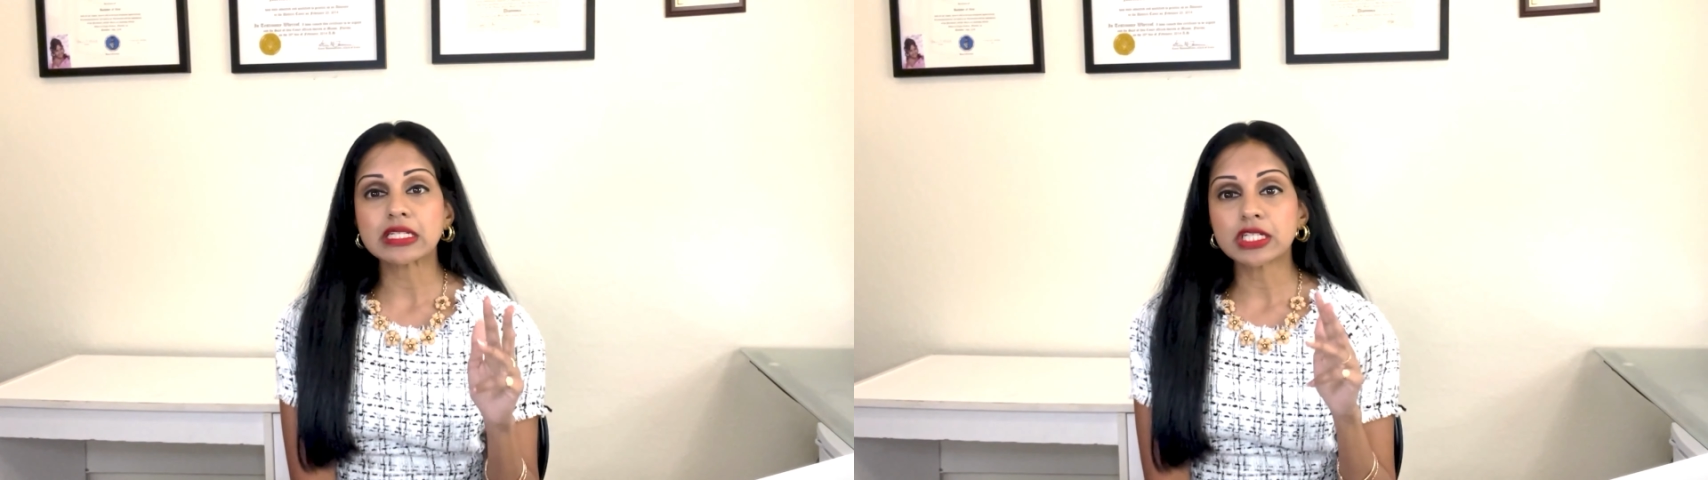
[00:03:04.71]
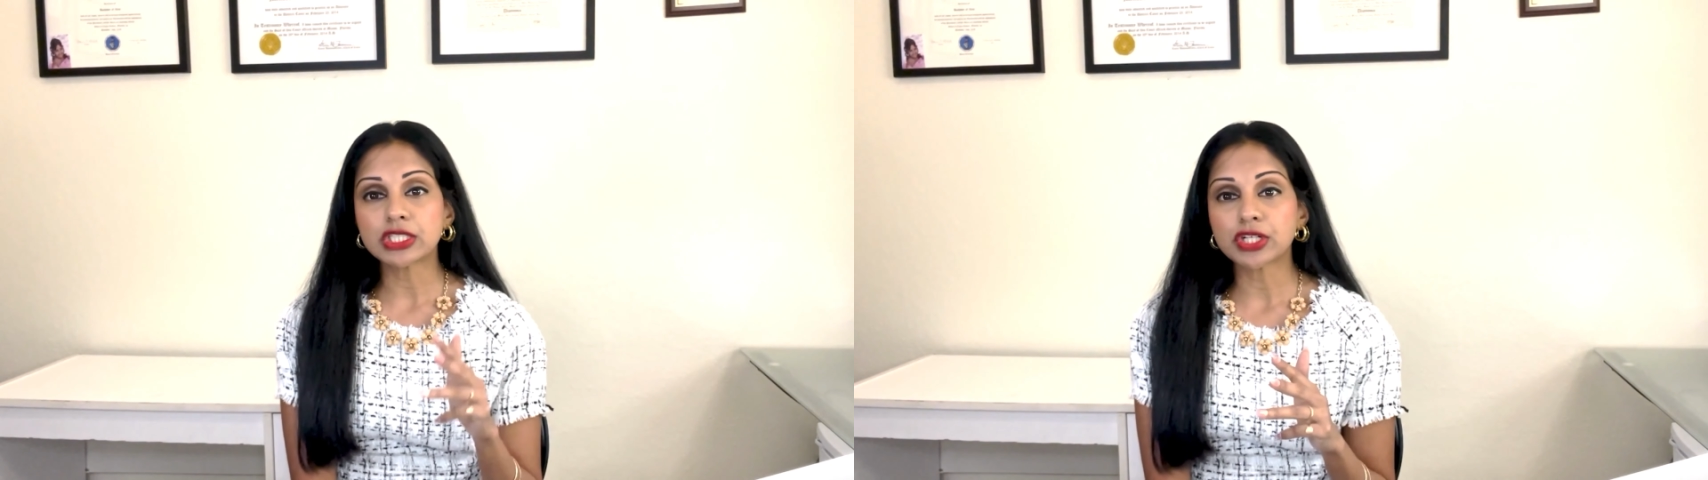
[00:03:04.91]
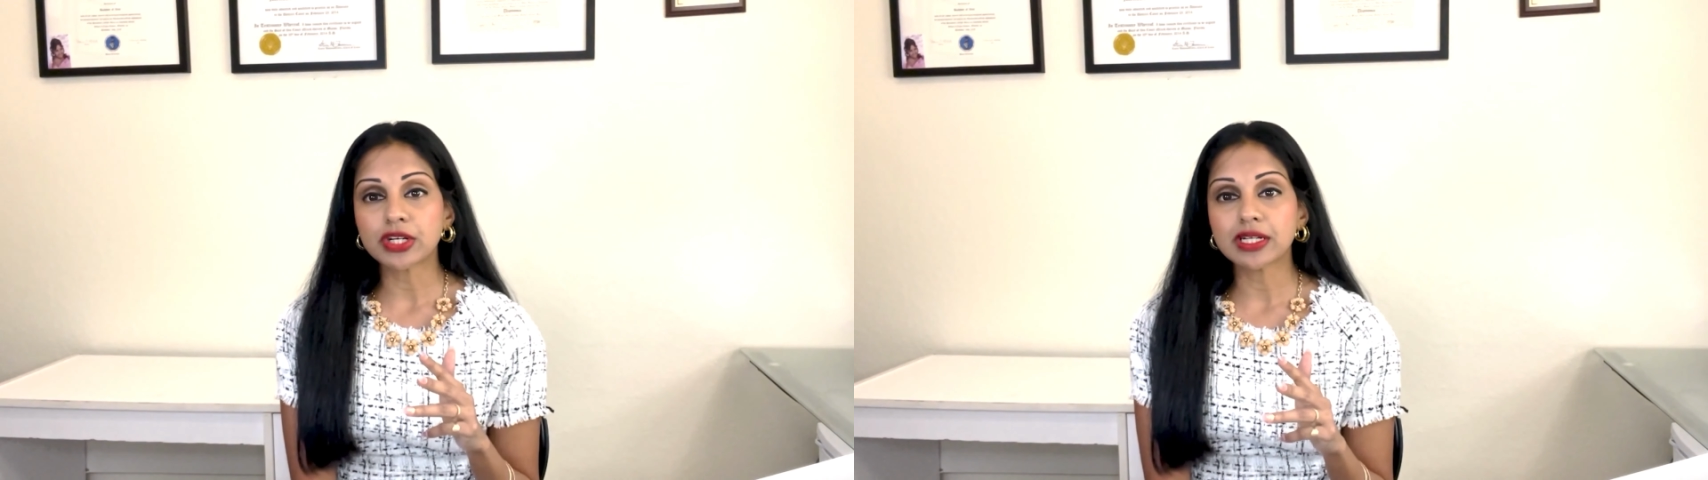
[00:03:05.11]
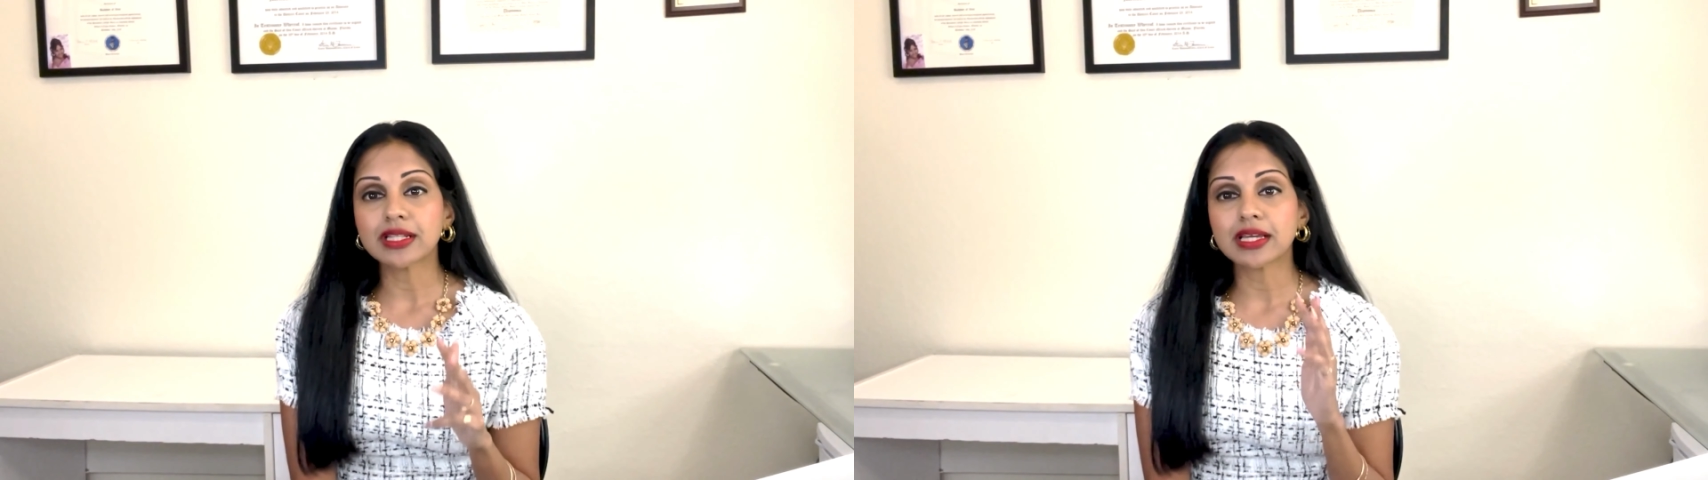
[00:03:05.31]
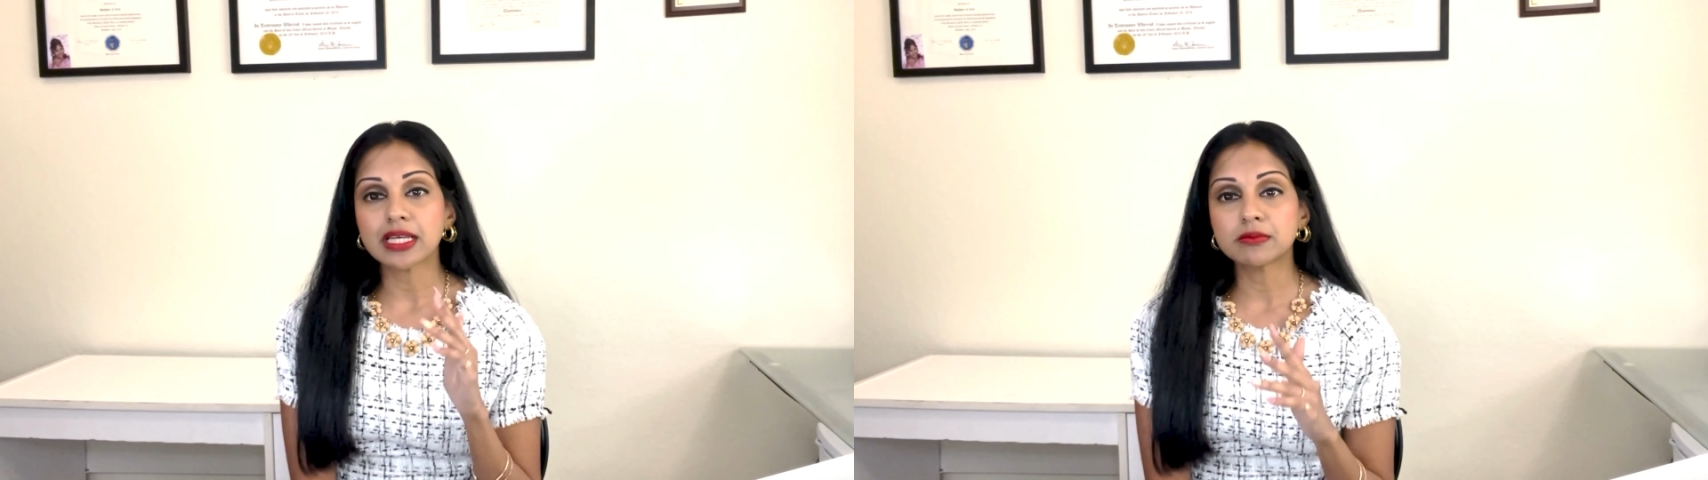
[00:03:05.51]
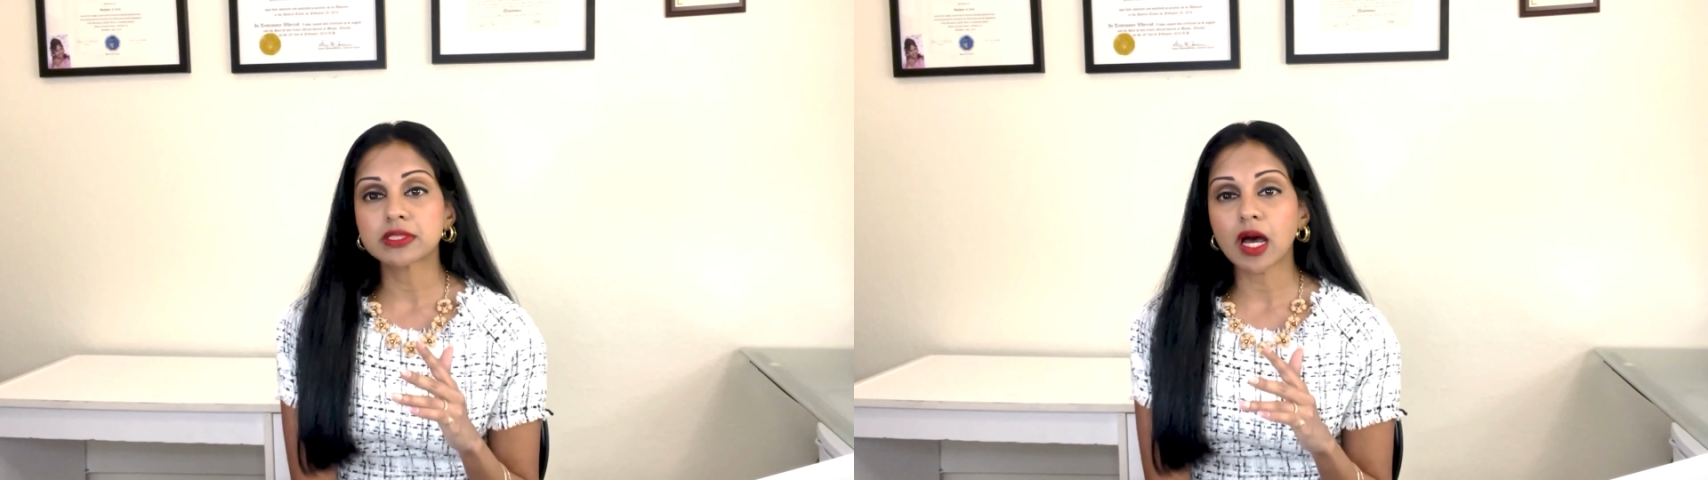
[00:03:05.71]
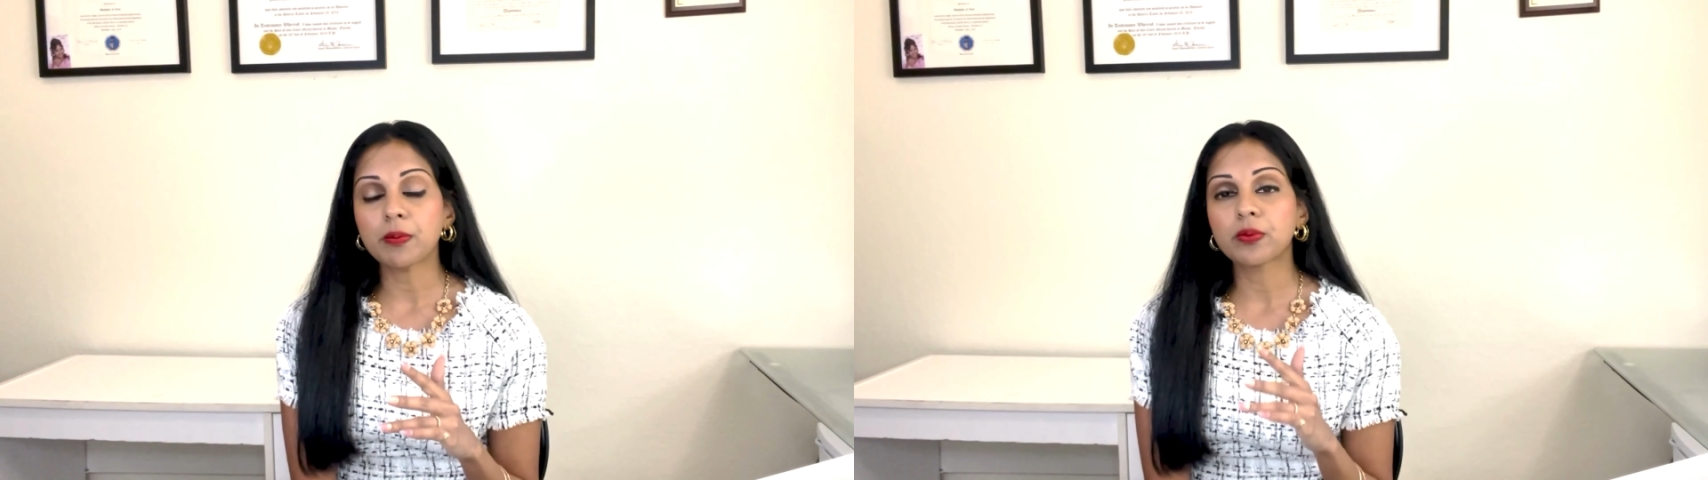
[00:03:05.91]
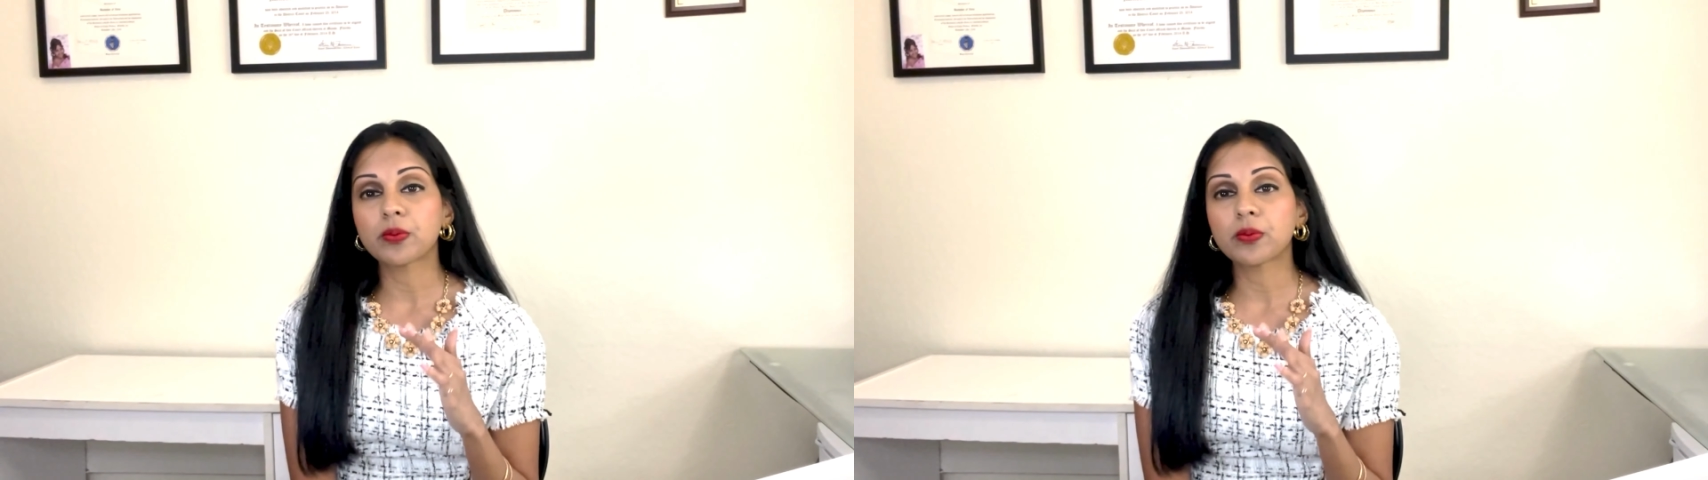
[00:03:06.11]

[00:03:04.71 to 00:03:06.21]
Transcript: an attorney that keeps up